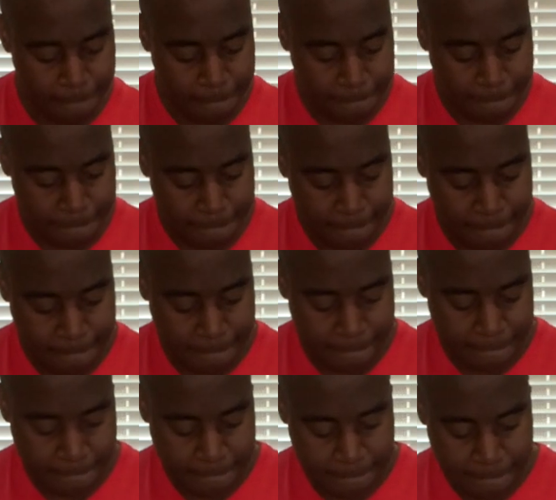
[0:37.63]

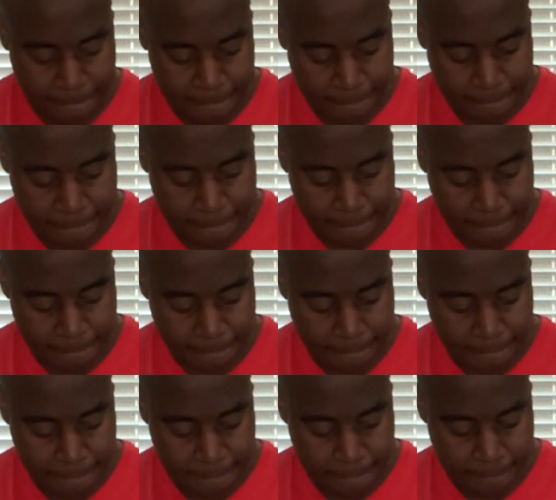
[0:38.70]

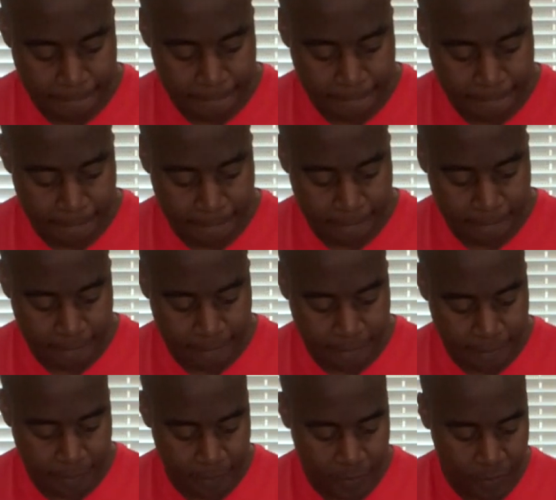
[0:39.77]

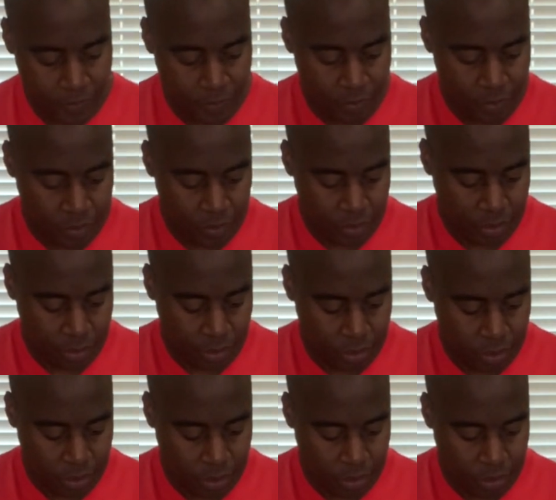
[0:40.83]

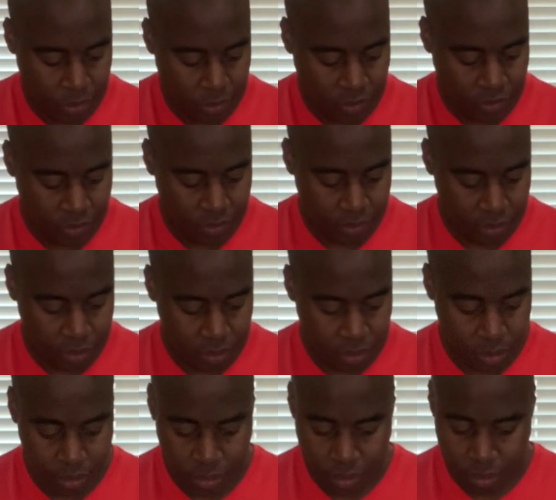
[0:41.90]

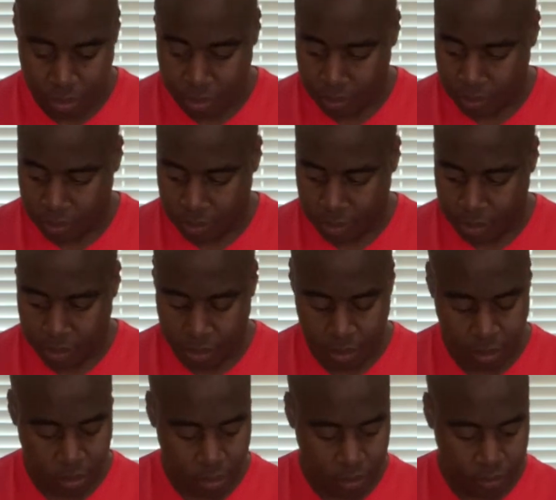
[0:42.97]

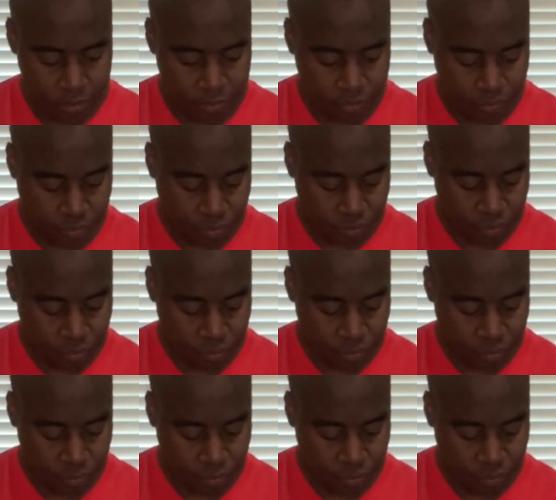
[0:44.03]
(silence)